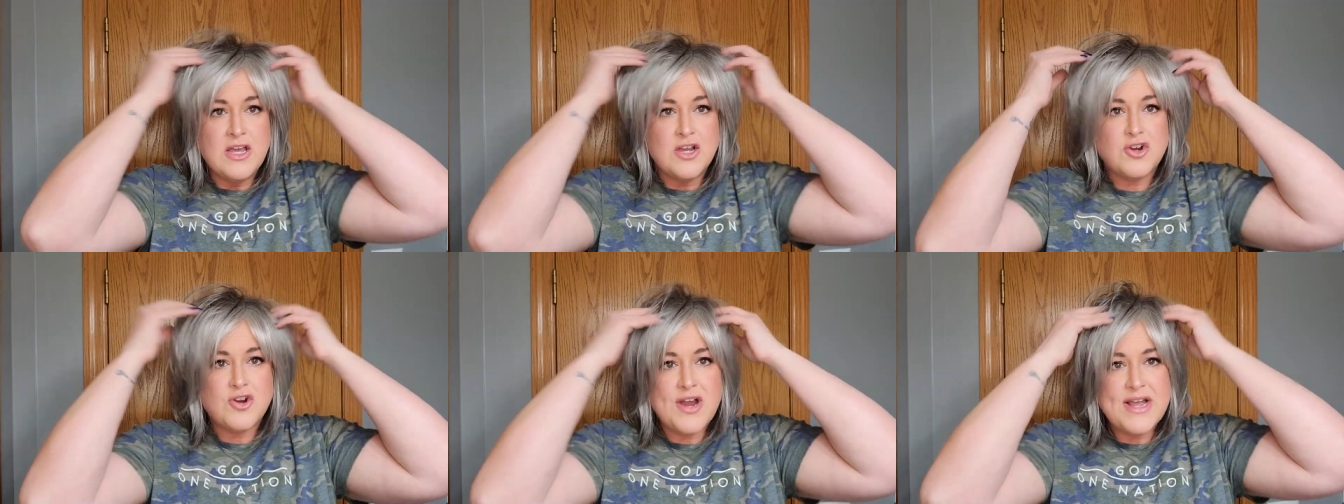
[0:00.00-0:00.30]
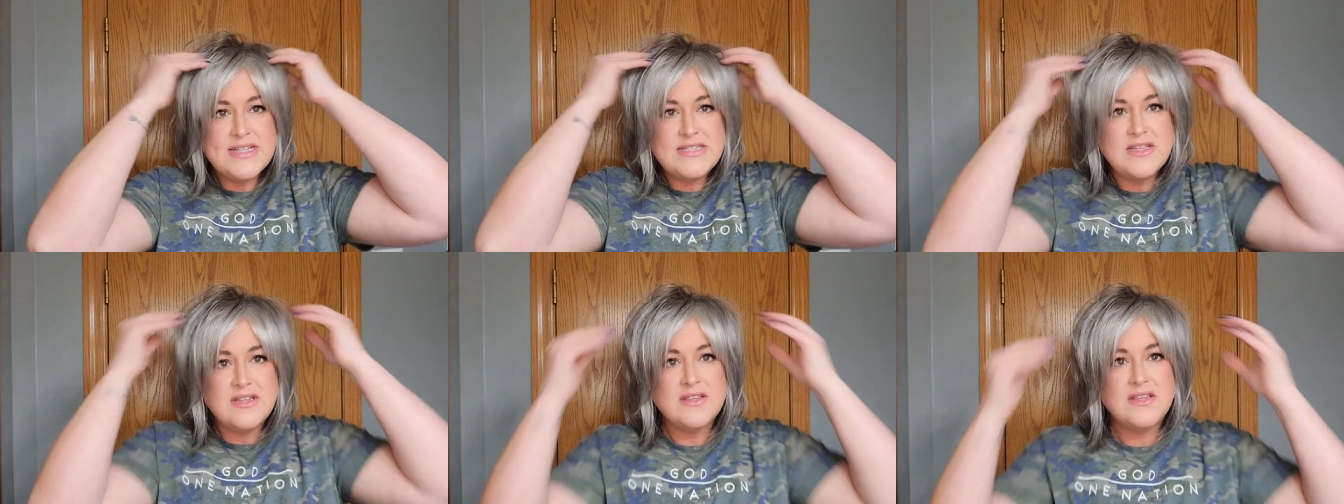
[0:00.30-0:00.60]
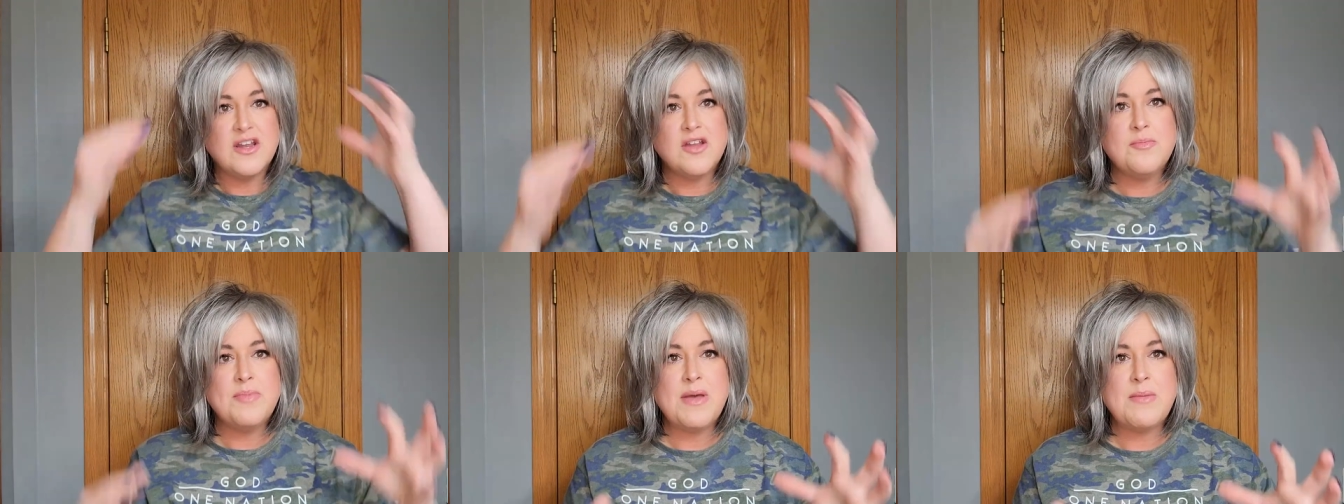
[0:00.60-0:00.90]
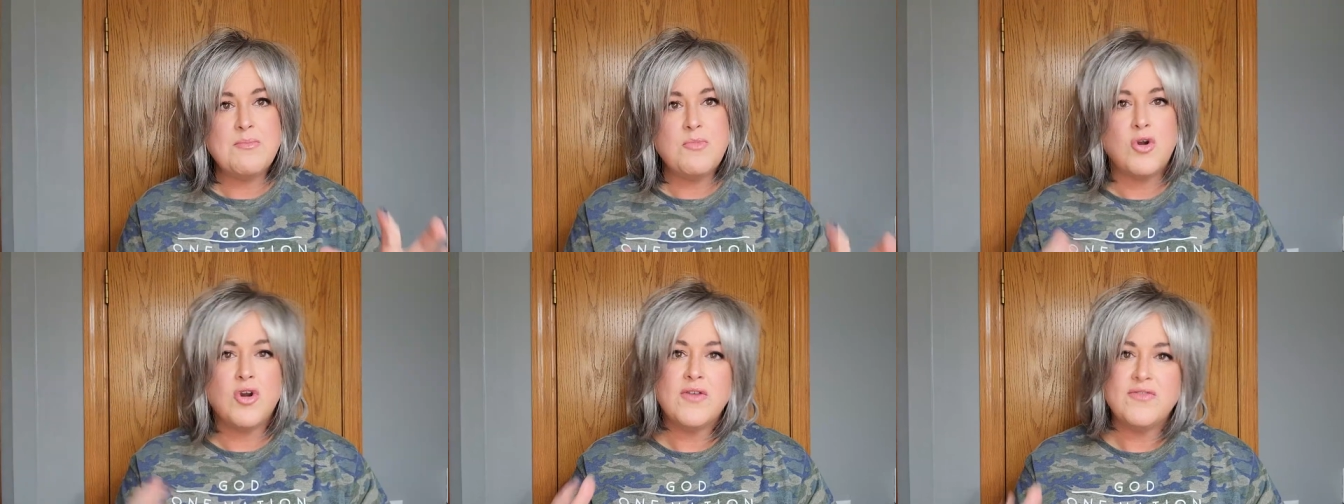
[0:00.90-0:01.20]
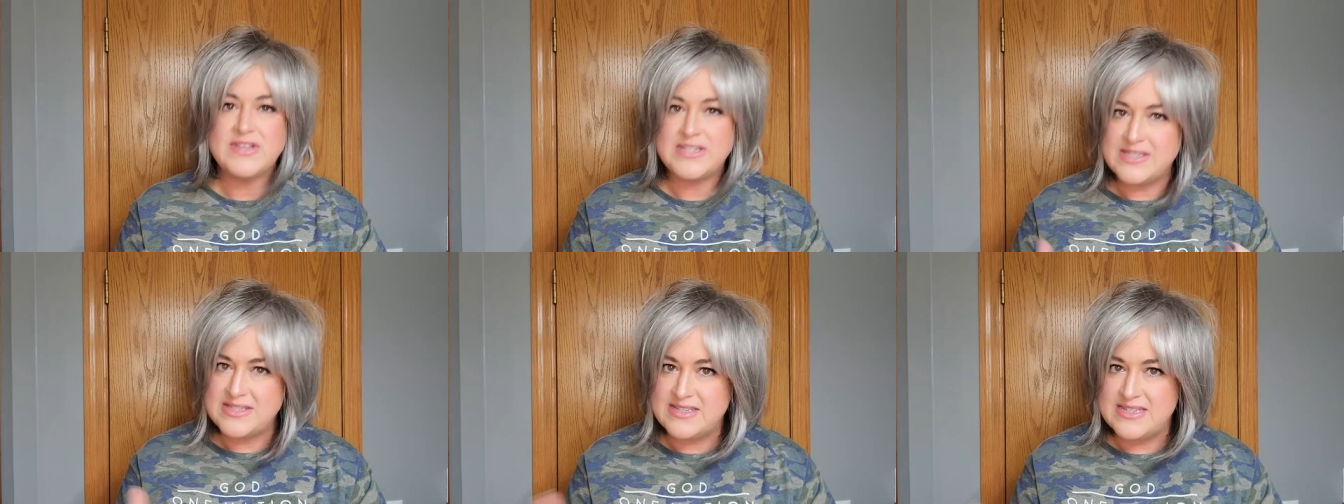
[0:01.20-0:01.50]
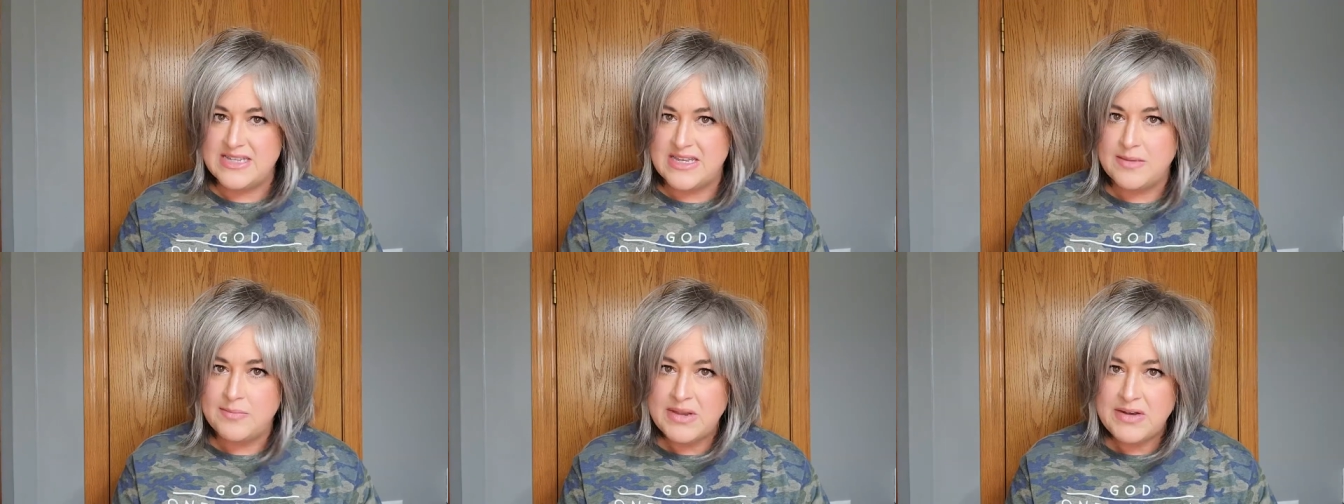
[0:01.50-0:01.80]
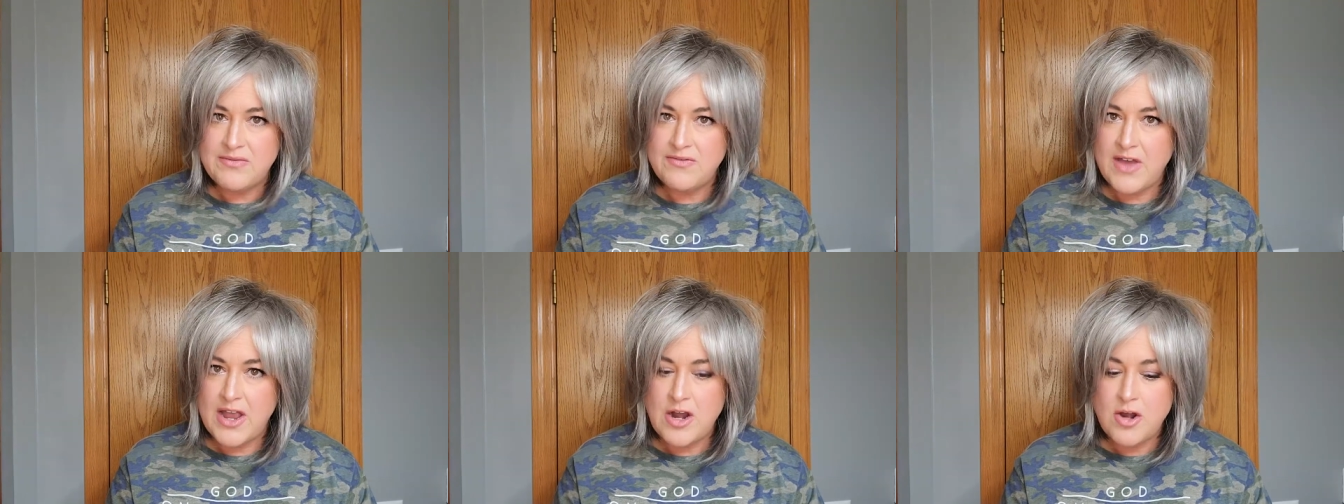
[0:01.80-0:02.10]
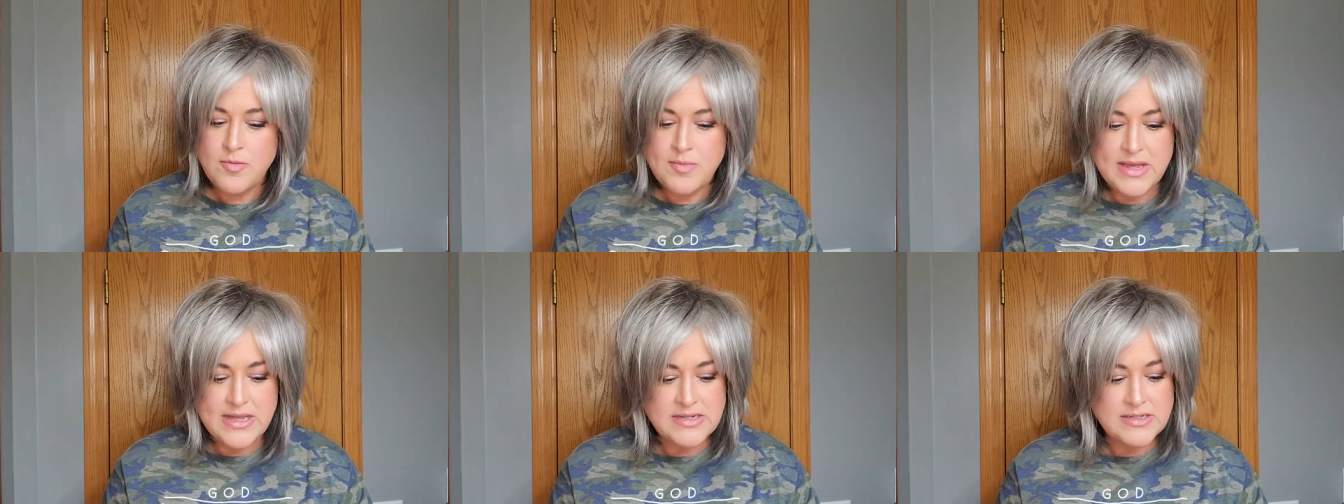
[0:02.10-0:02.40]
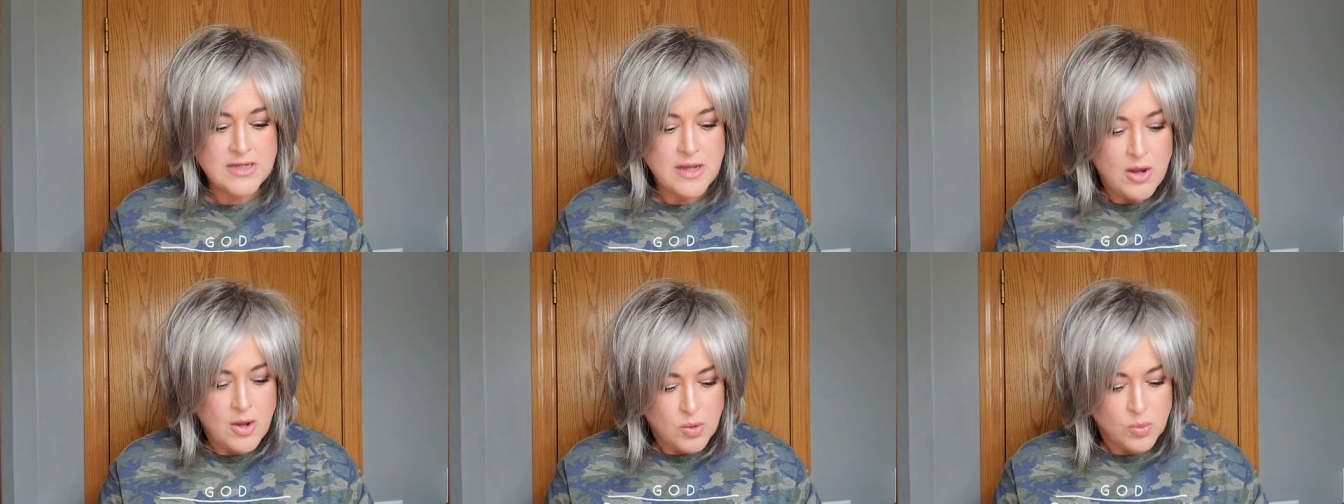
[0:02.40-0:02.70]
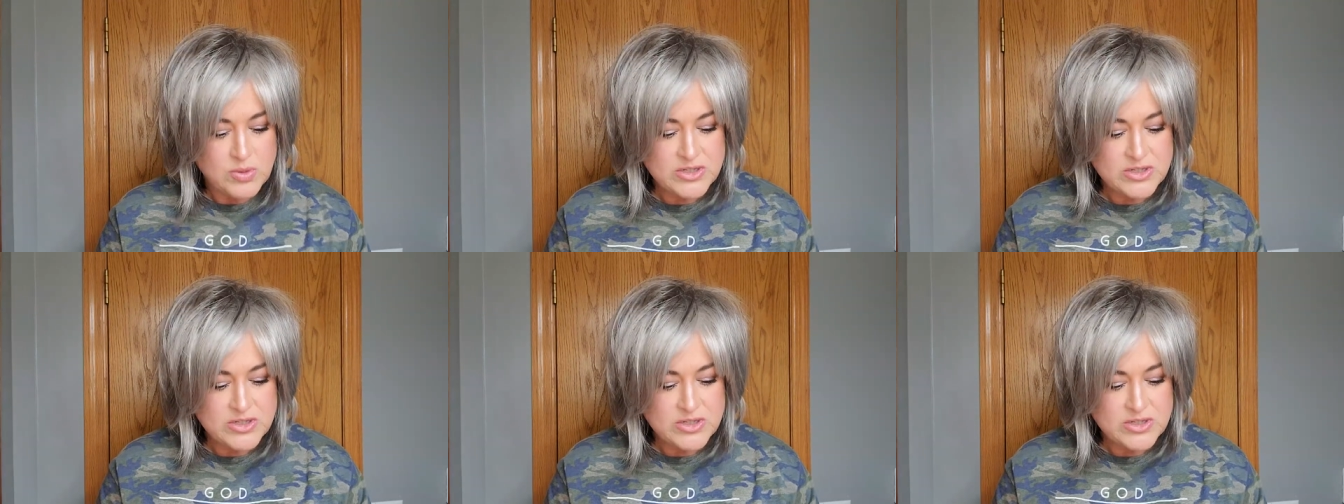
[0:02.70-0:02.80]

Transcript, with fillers: creates a little bit more of a steam environment,